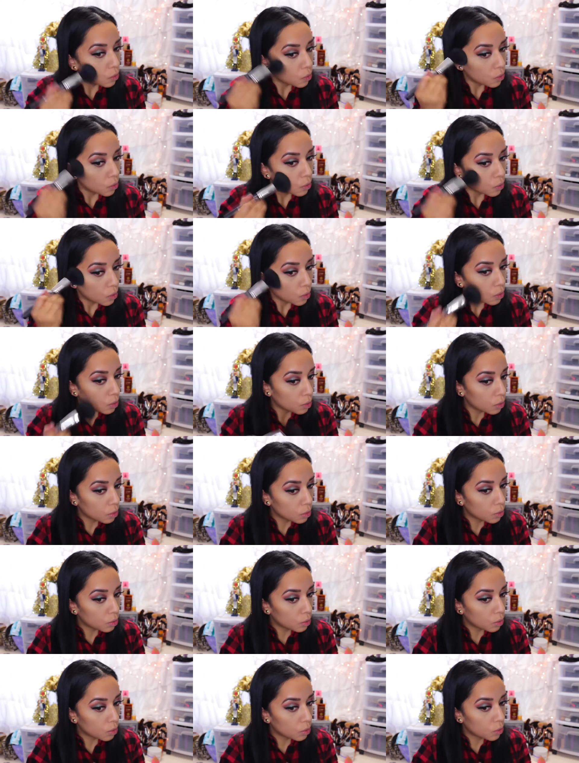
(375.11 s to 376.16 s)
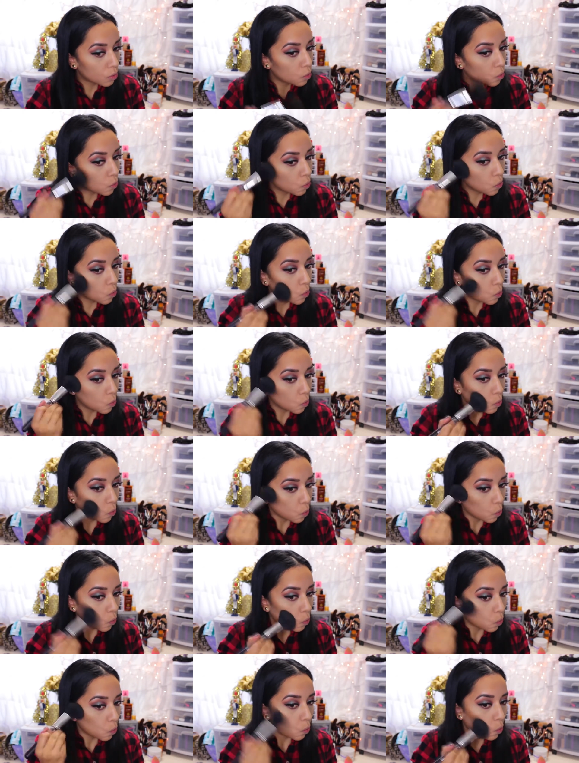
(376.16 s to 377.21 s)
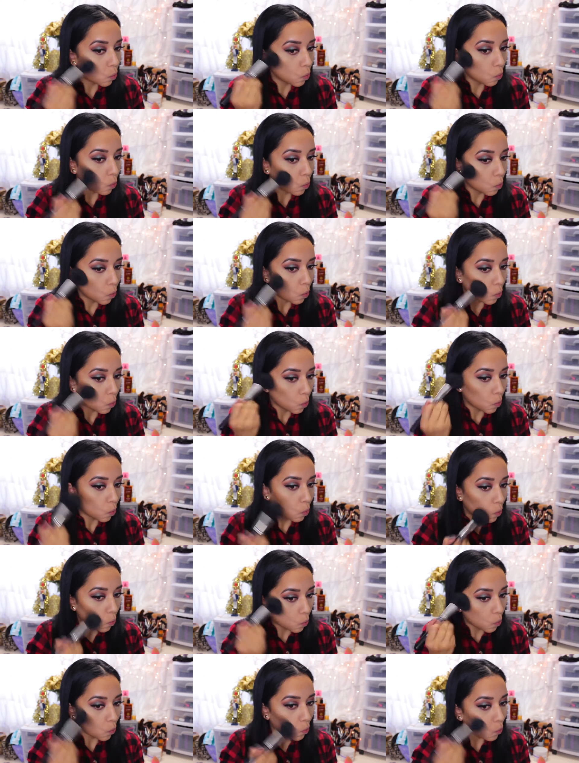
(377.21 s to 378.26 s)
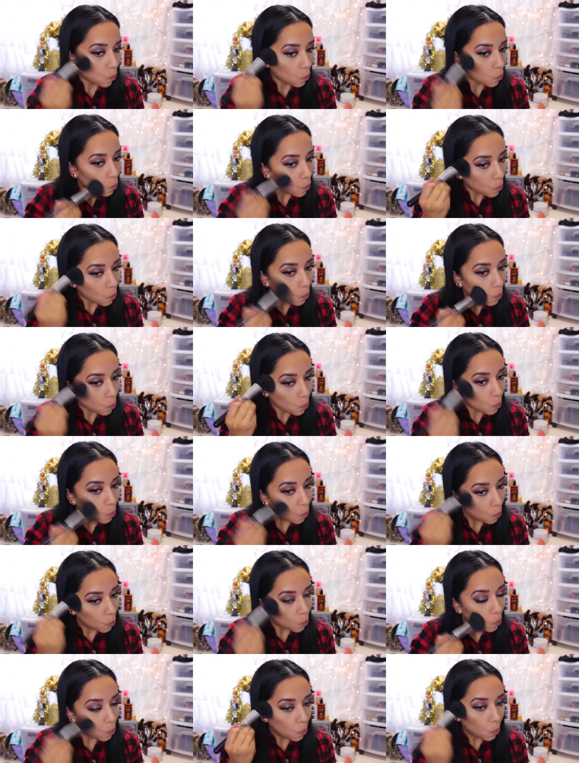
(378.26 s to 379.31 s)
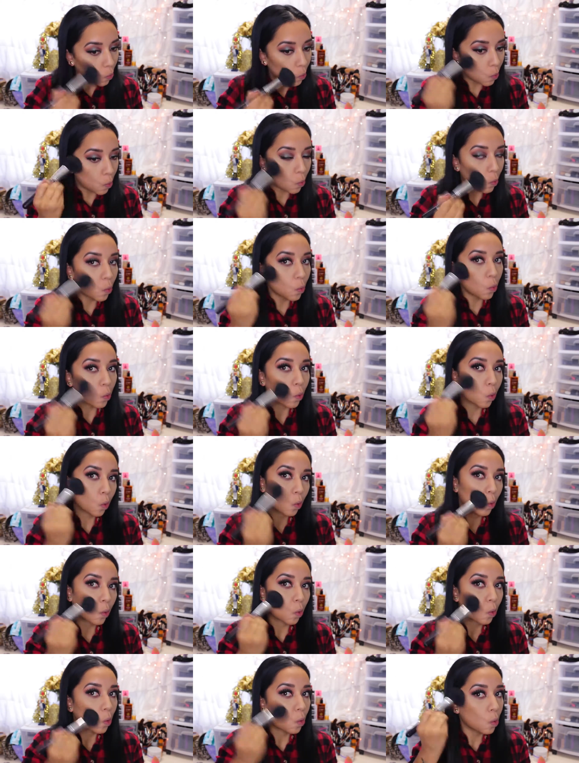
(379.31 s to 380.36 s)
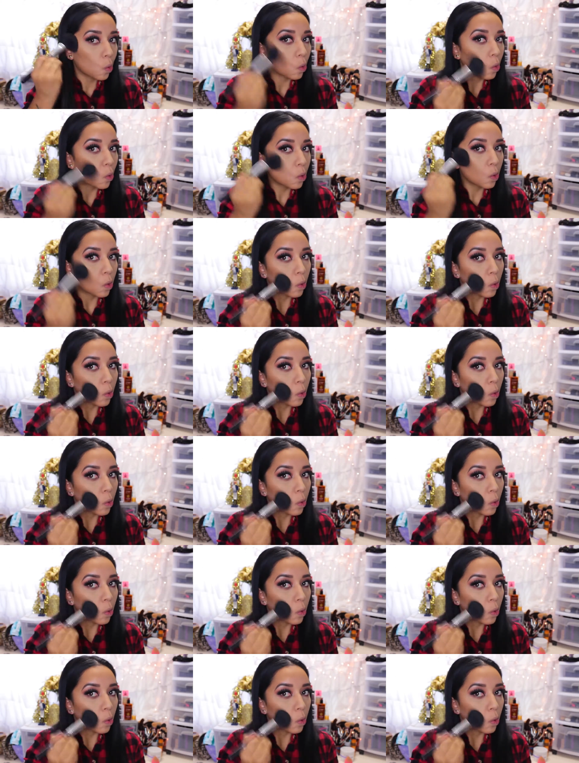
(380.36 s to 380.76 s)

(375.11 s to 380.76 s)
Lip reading: (no one is talking)